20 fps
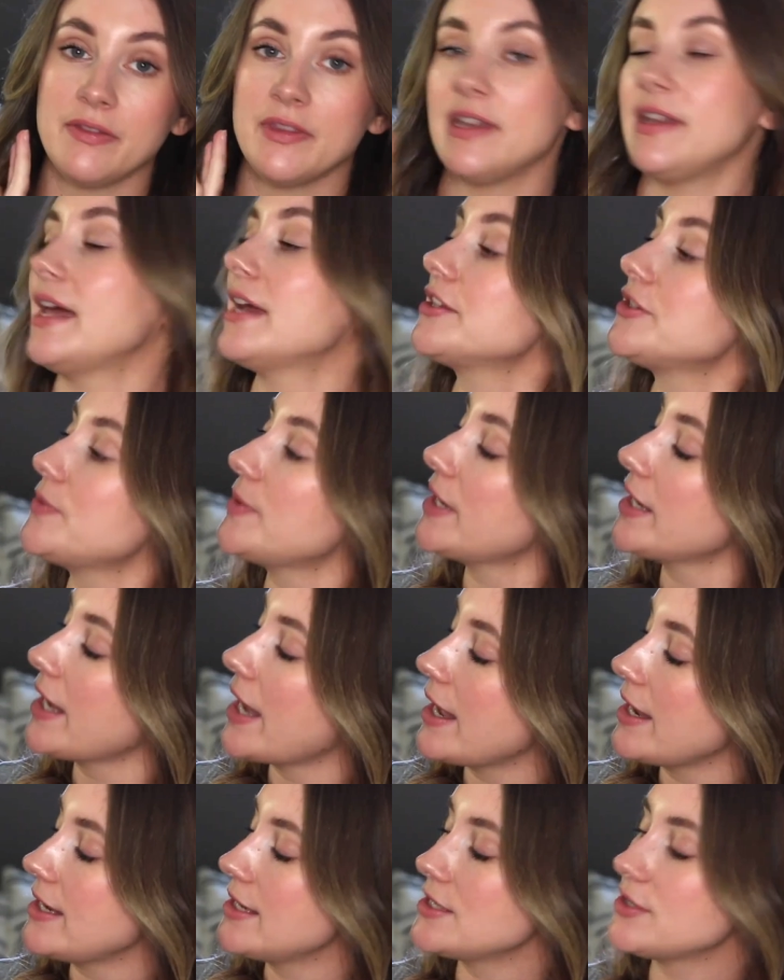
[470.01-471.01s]
The next one I
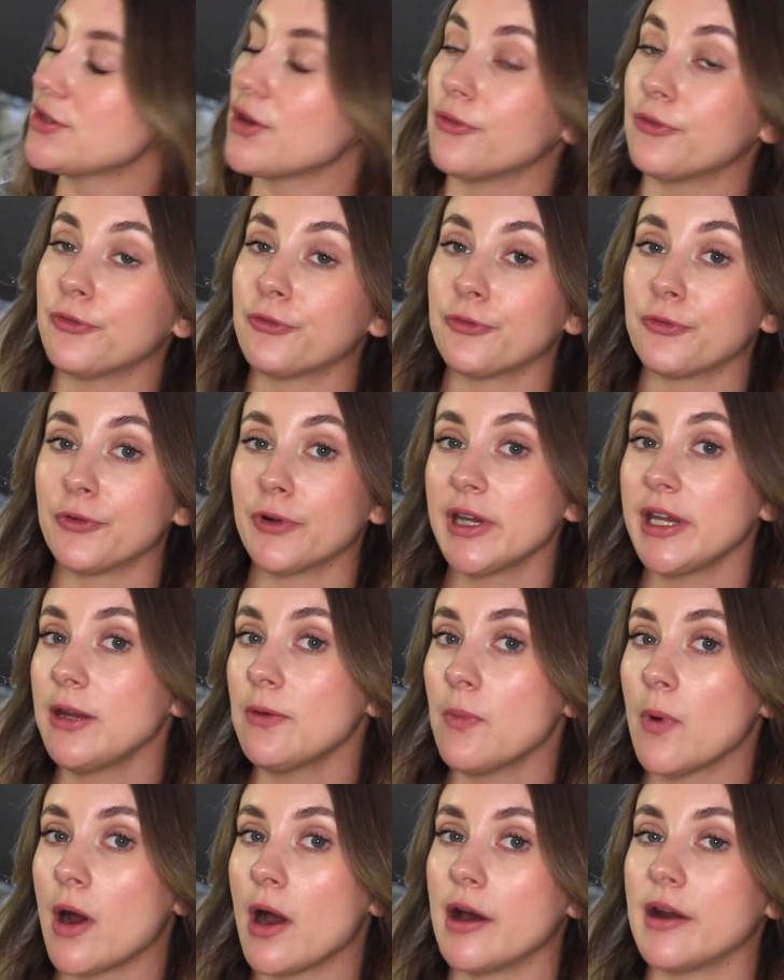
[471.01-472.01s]
got is Free
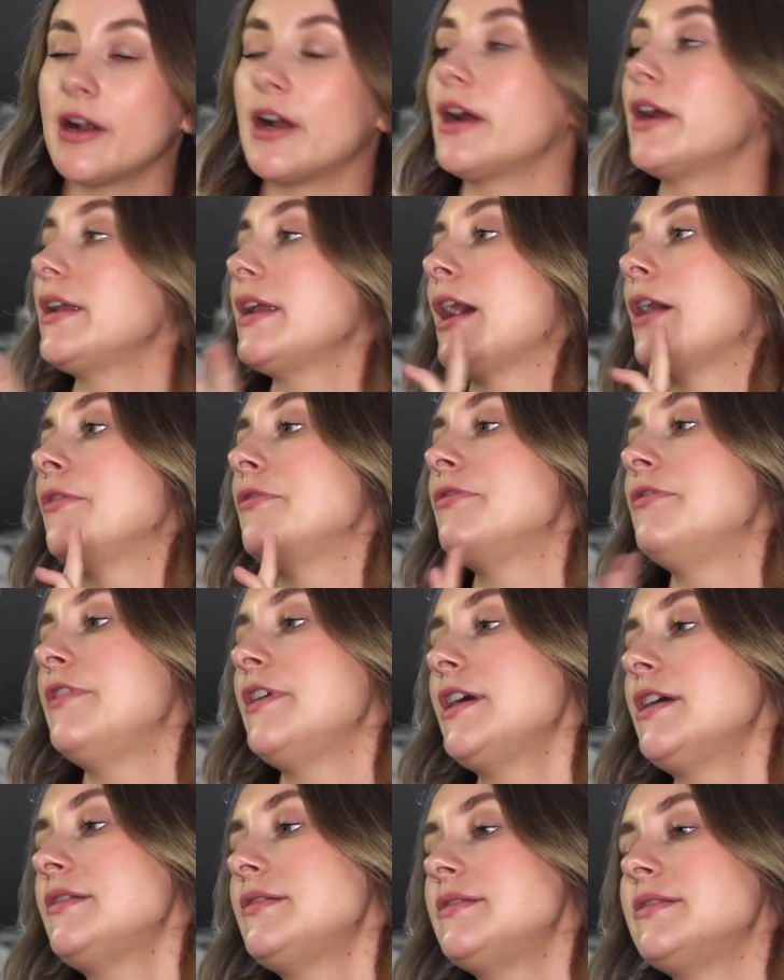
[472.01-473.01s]
Water. Now
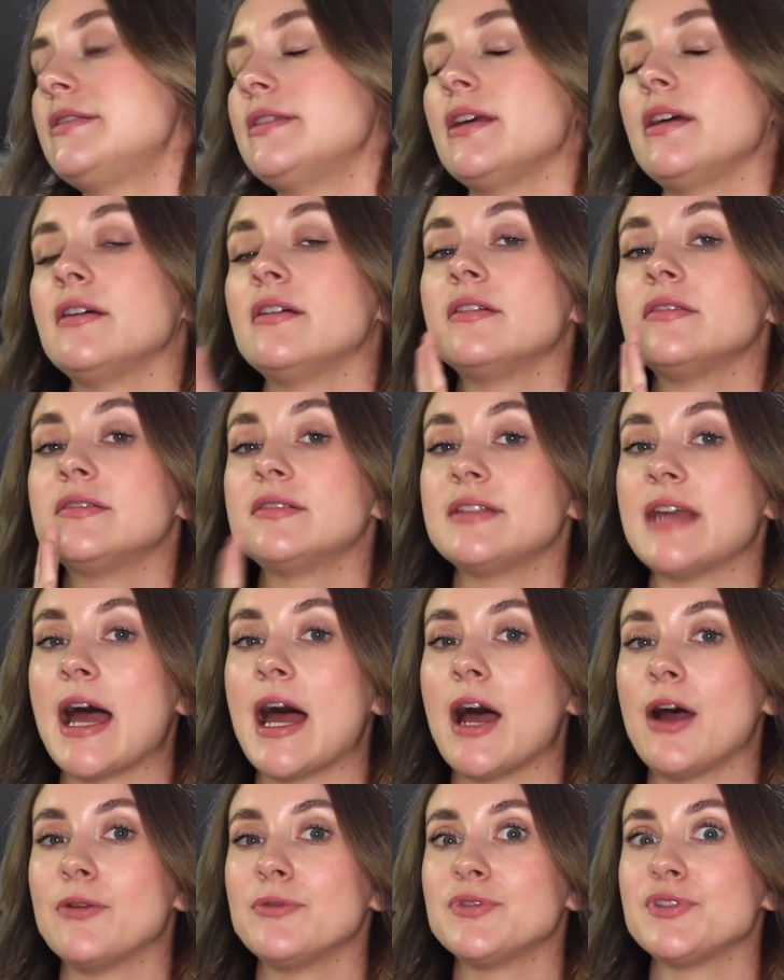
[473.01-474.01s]
this
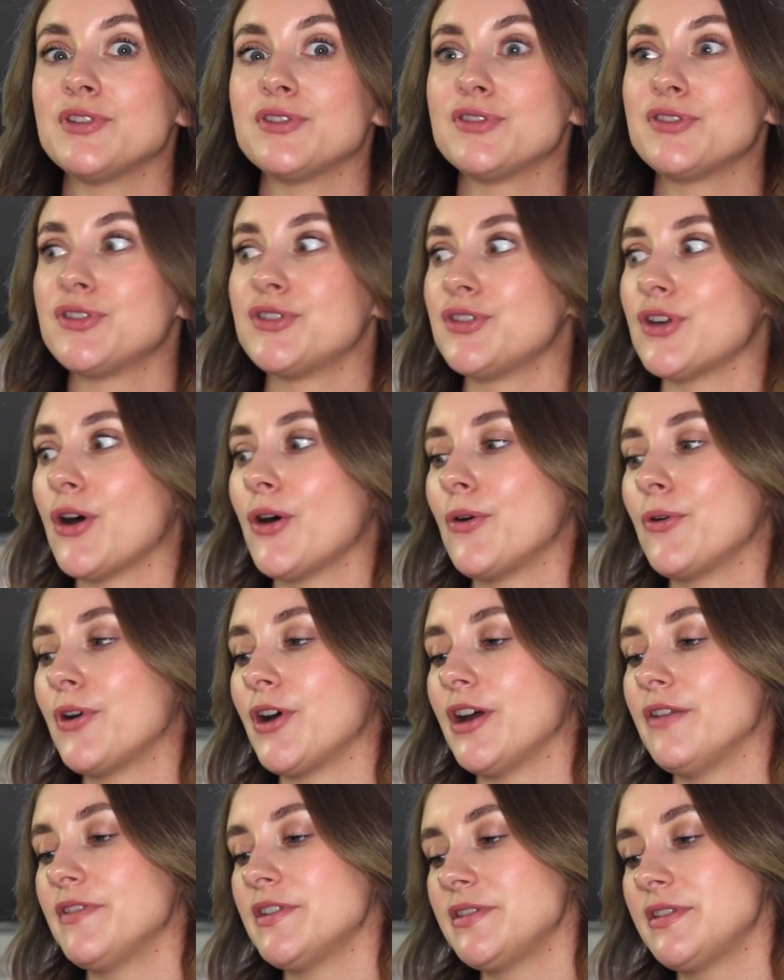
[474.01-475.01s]
sounds so
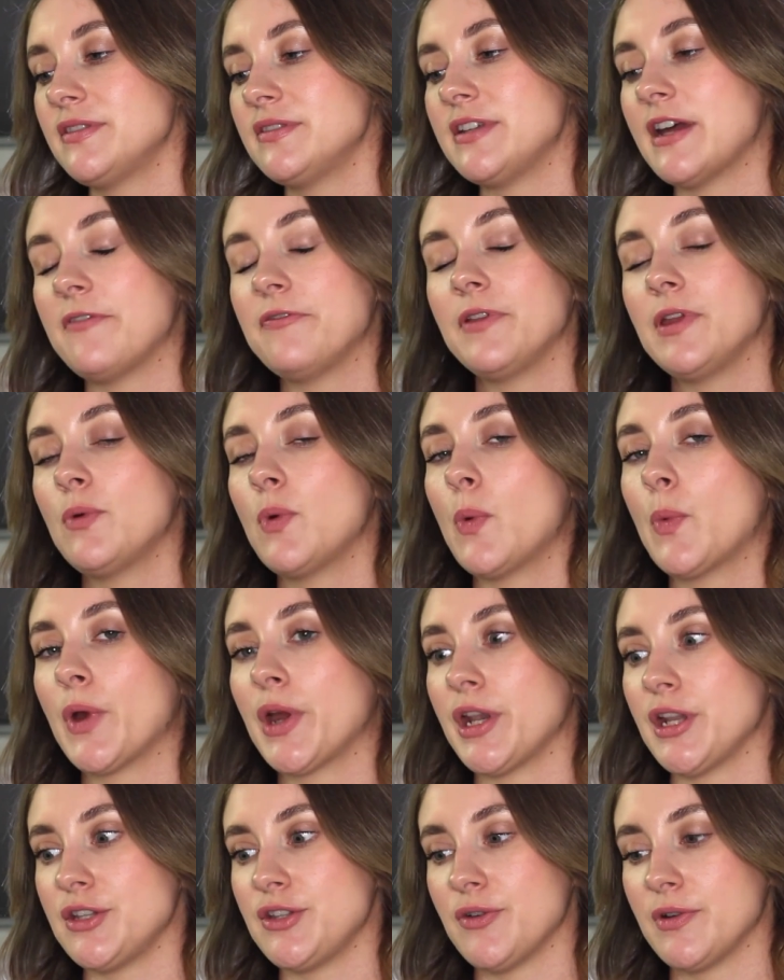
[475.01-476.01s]
good. This is definitely one we're
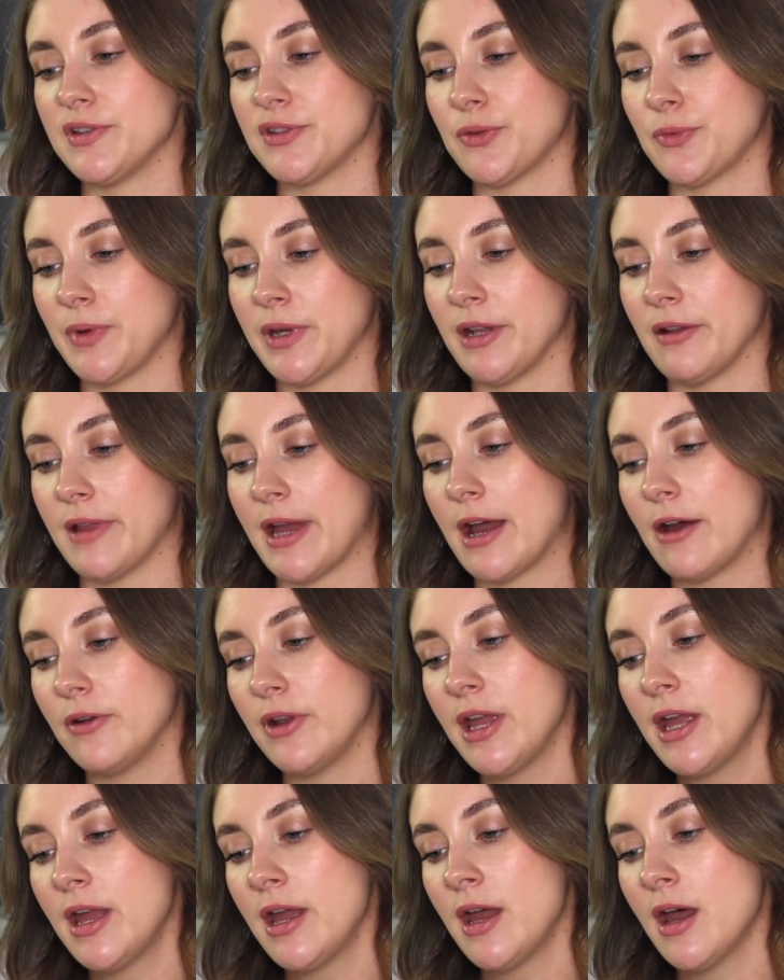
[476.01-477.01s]
going to do as a read aloud.